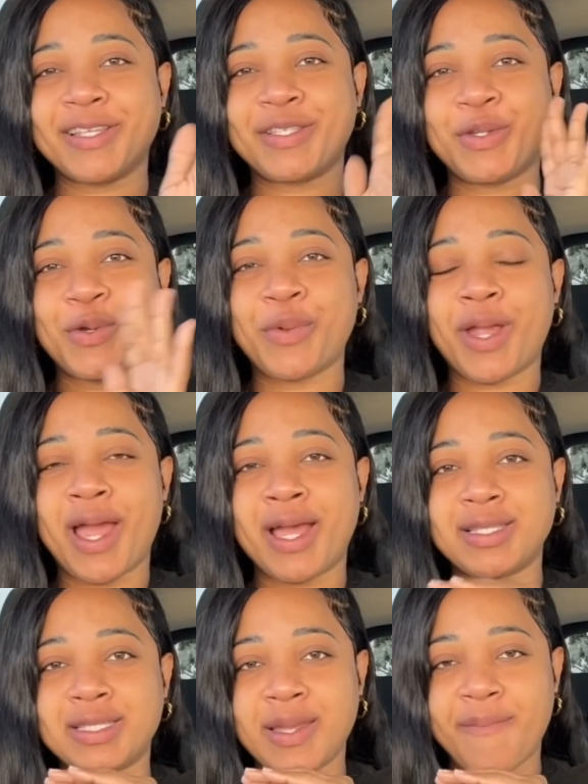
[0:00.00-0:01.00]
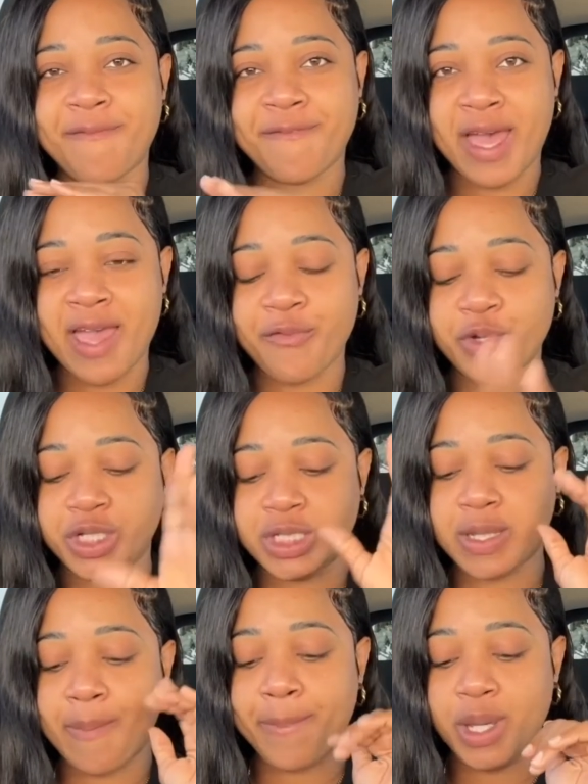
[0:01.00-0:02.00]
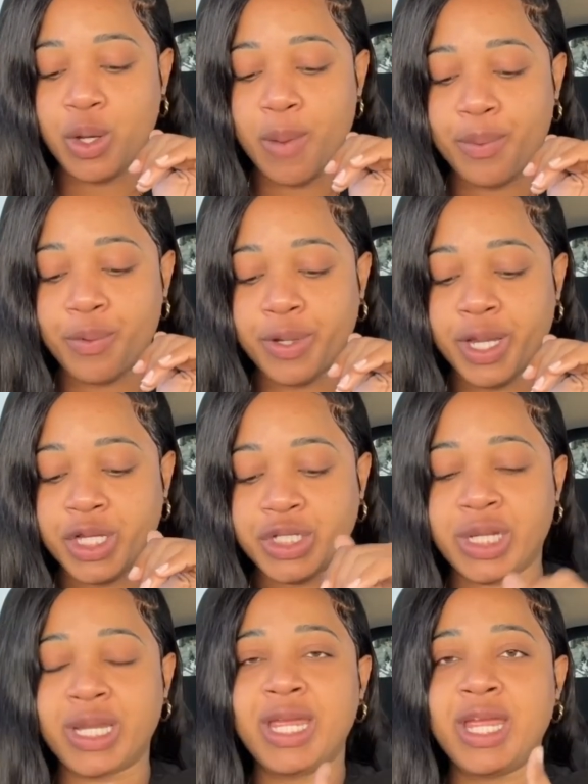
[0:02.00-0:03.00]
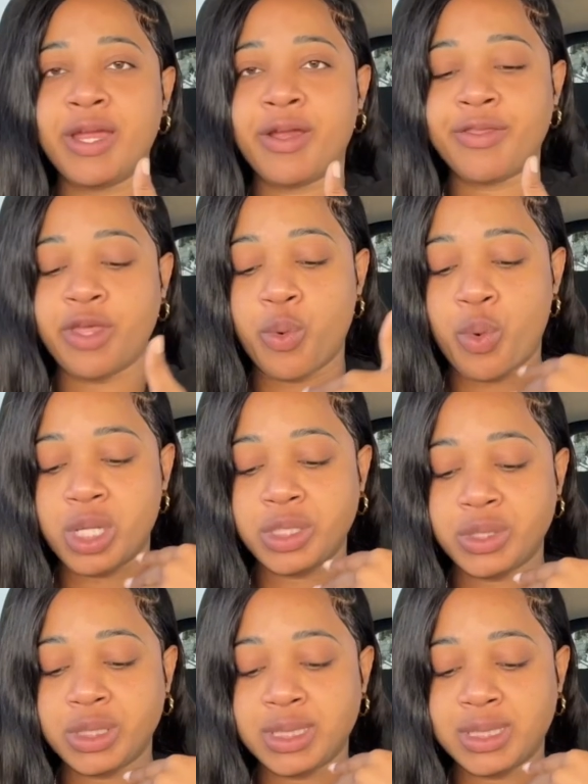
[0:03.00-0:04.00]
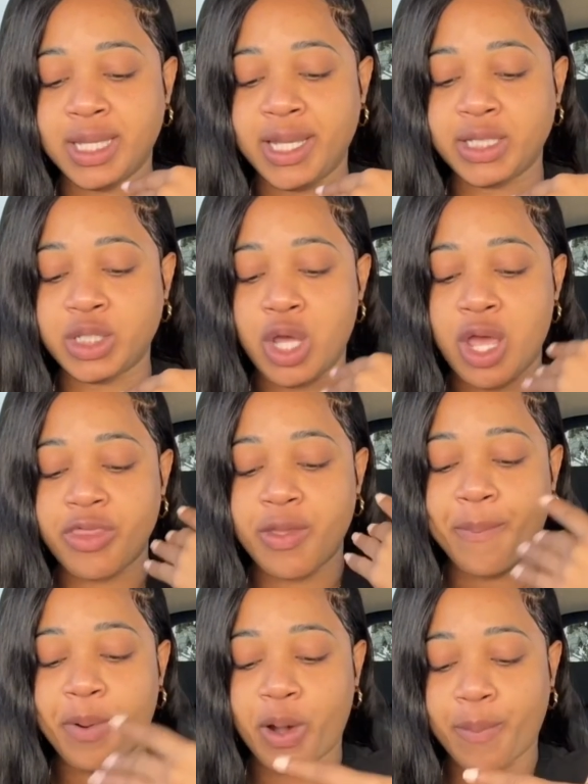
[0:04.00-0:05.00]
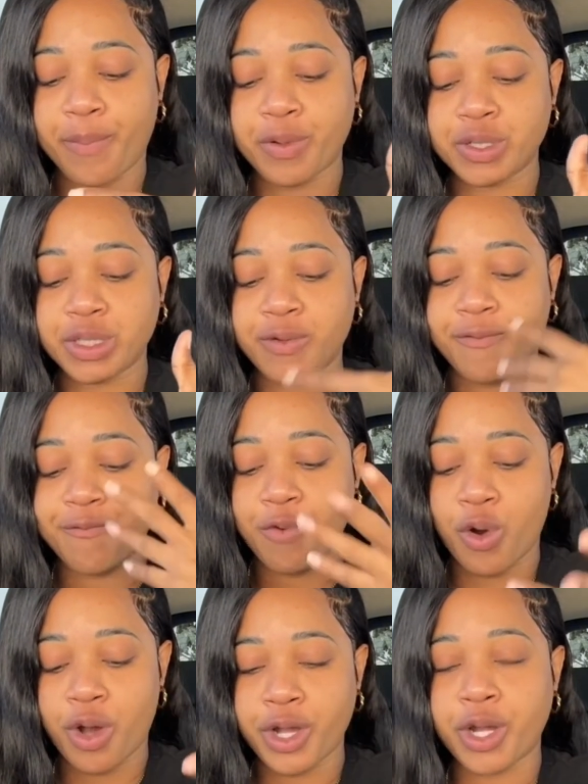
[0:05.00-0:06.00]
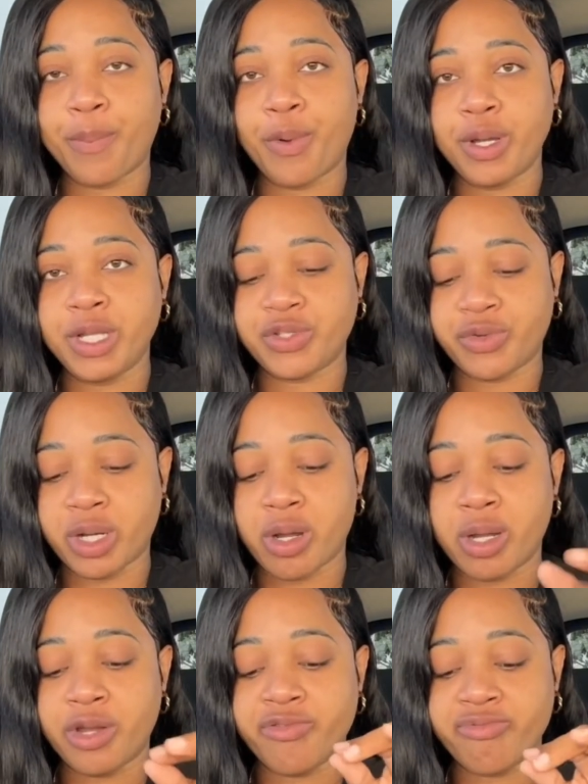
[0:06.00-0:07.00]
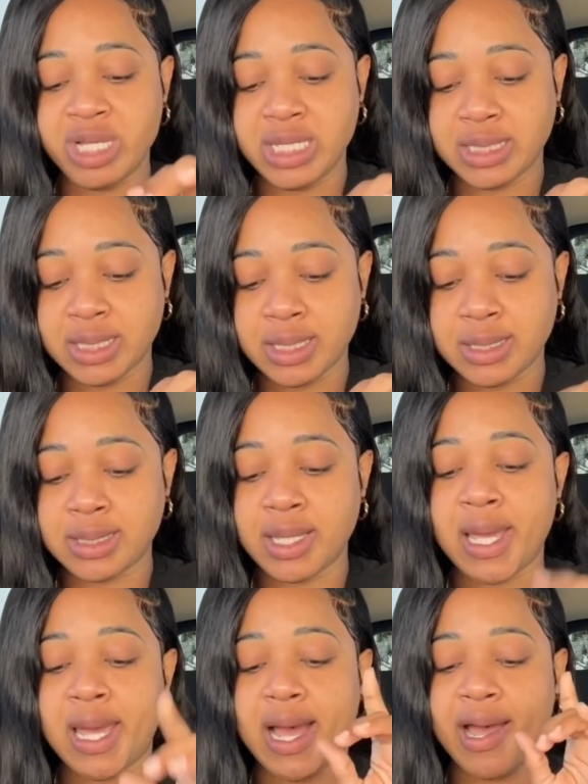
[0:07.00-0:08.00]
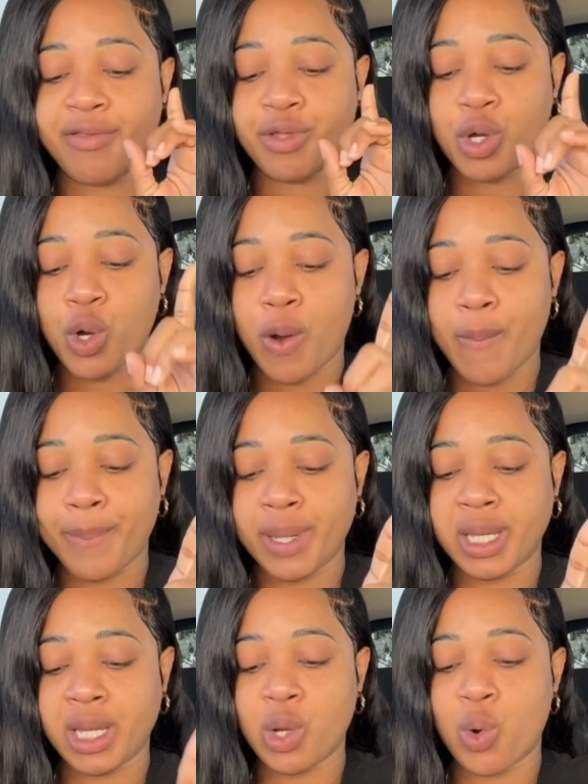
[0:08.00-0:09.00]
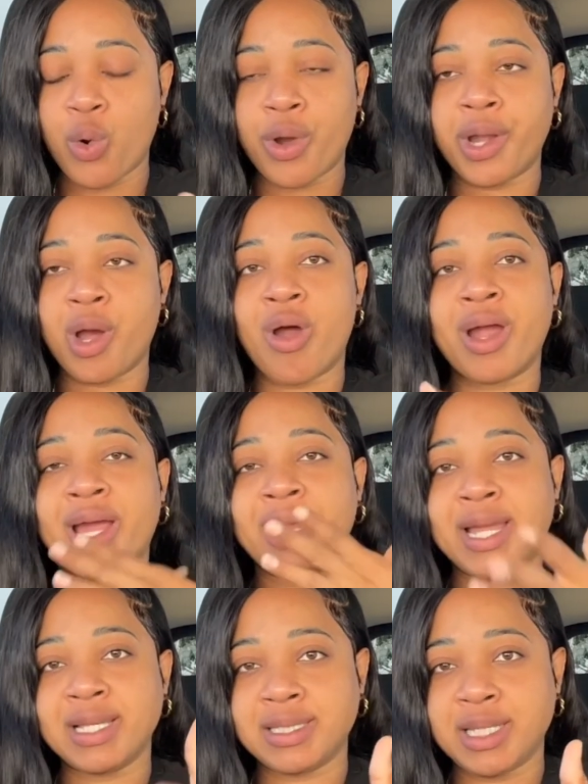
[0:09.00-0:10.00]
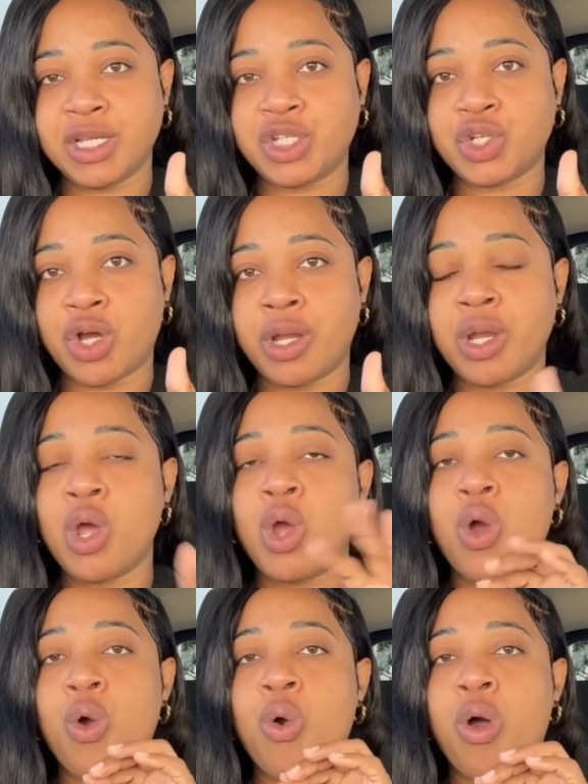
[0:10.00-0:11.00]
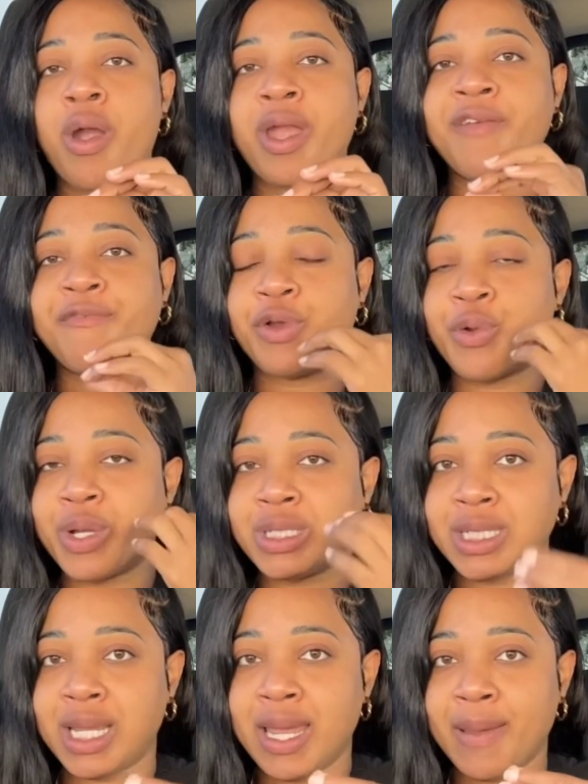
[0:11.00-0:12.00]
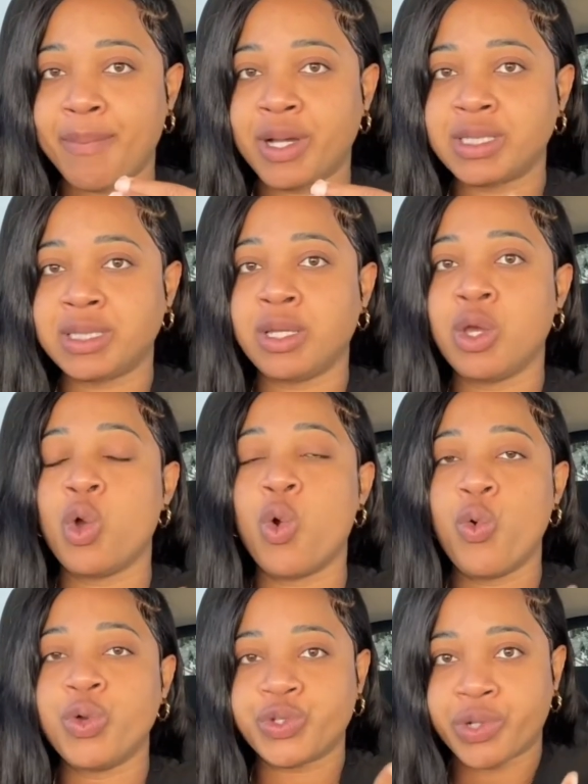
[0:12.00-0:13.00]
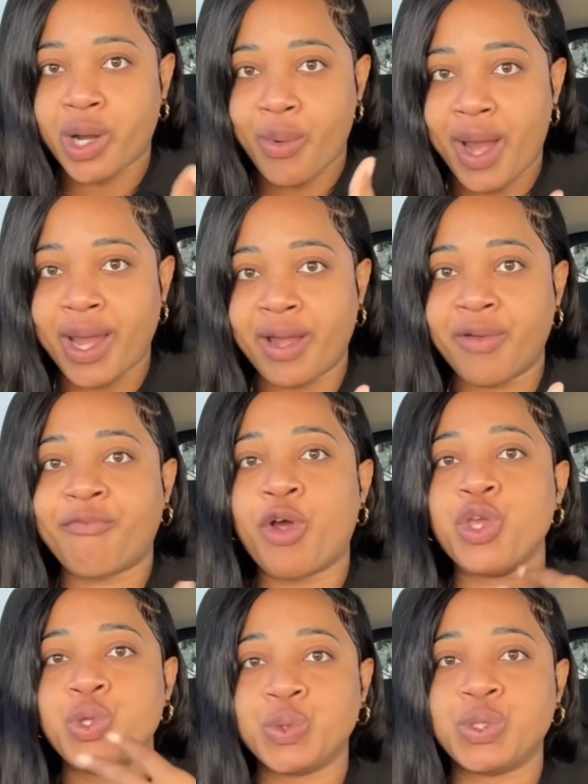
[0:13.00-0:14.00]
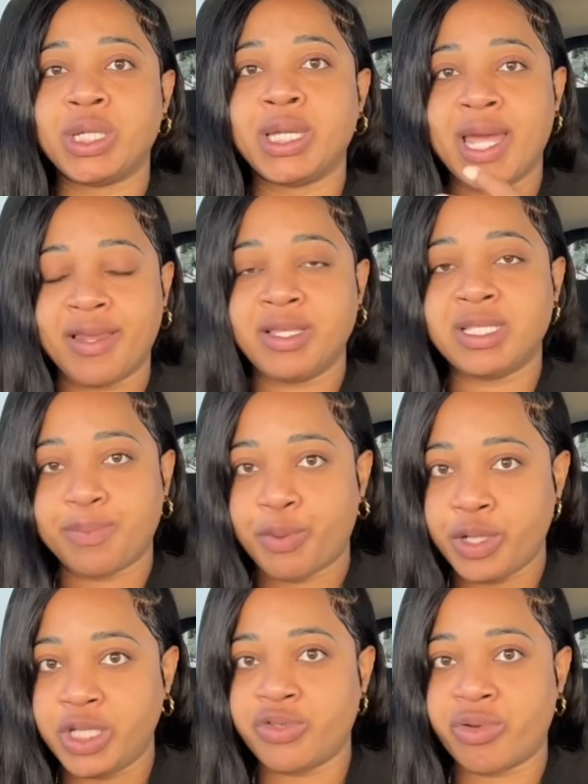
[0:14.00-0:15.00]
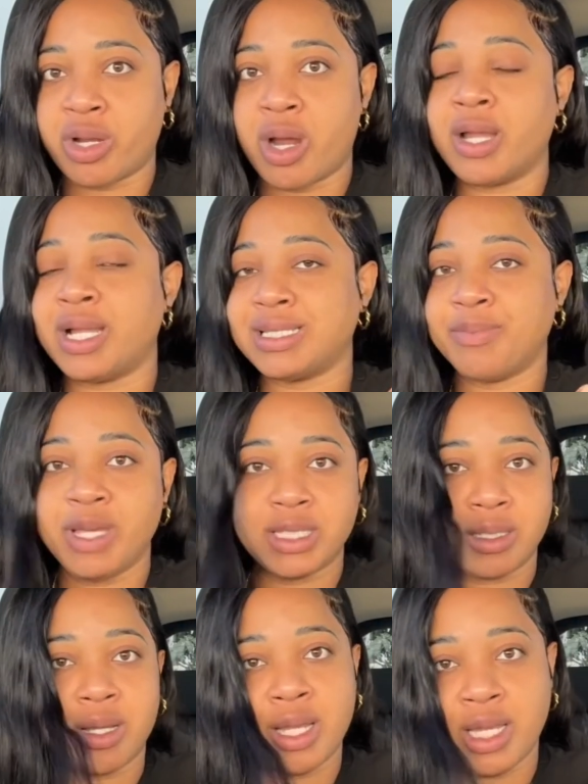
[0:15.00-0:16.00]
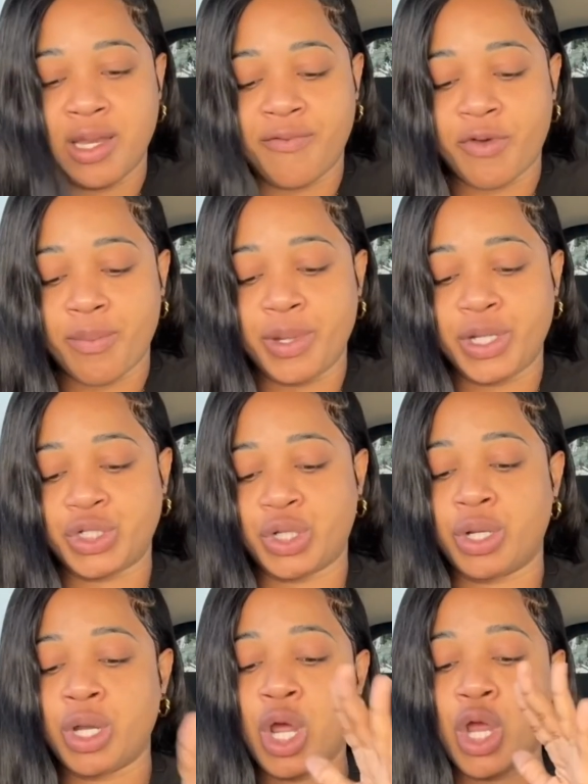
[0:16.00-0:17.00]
so now we're at step 5, which is the pickup location. Here they want you to state the purpose for the police record, the reasons, and the company or the organization, or if you're going to the embassy, who is requiring for you to get this police record. That's basically the information.